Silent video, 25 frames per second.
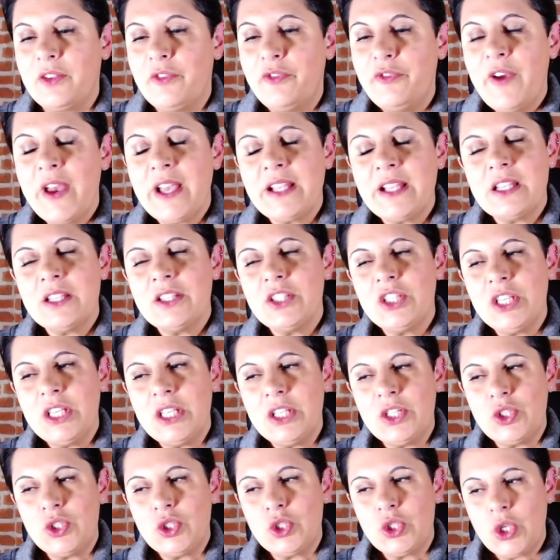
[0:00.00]
the fact that
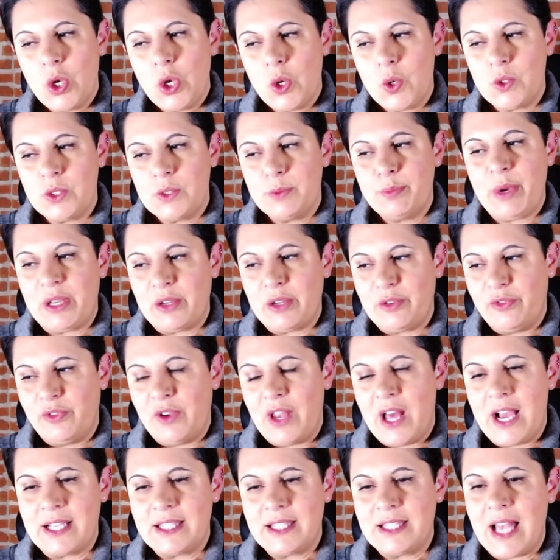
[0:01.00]
she chose
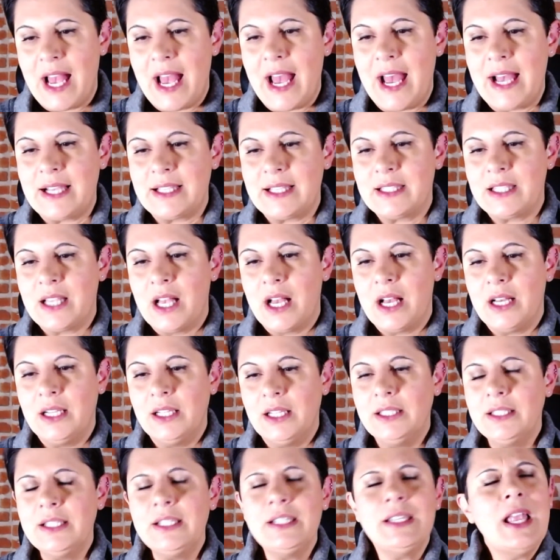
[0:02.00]
butterflies has
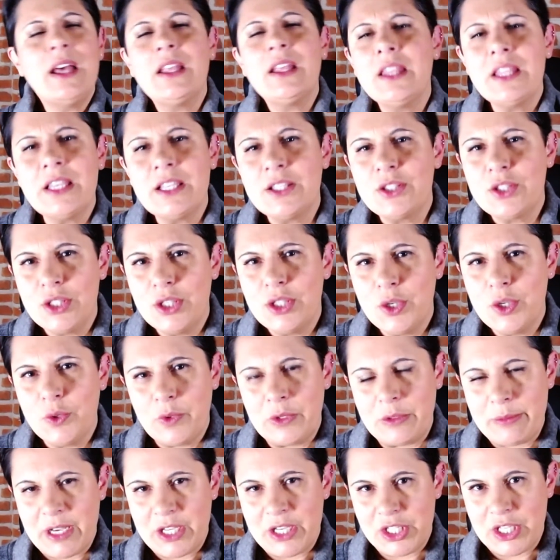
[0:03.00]
nothing to do
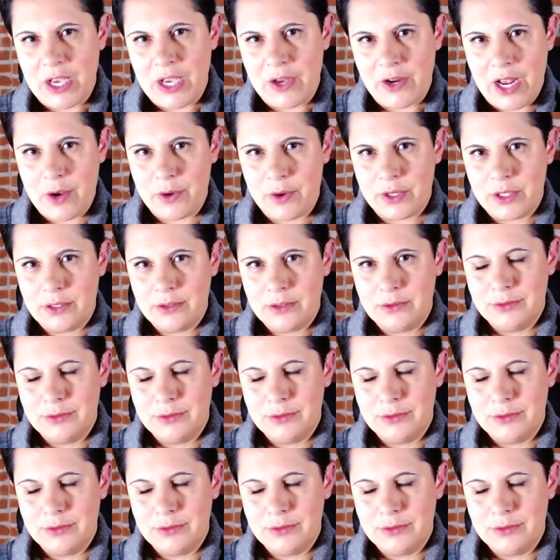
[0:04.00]
with my shout out.